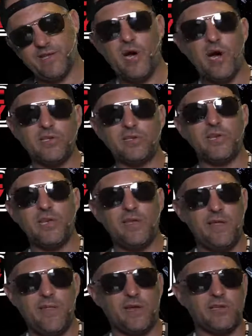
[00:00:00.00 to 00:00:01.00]
a
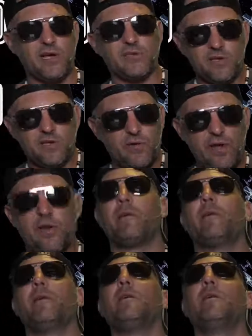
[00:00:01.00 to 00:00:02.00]
husky in the Tusken
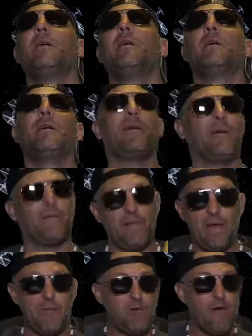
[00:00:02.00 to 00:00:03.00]
Raider.
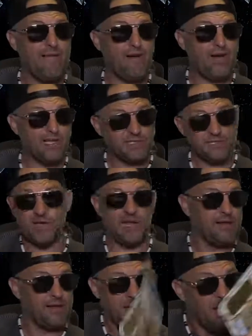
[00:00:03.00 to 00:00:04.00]
Maybe you have a husky.
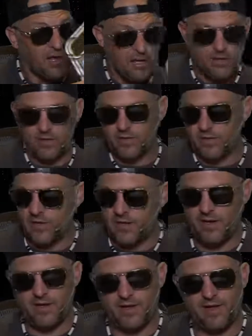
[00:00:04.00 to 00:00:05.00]
A
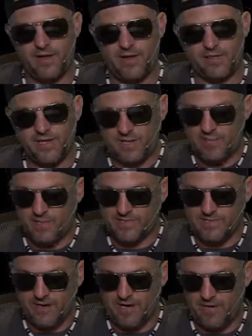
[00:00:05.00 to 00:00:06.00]
good thing to put
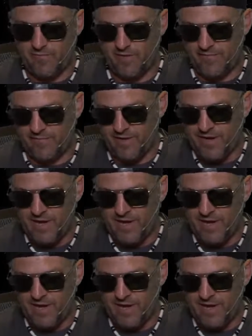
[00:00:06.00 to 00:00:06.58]
beside him. Whatever.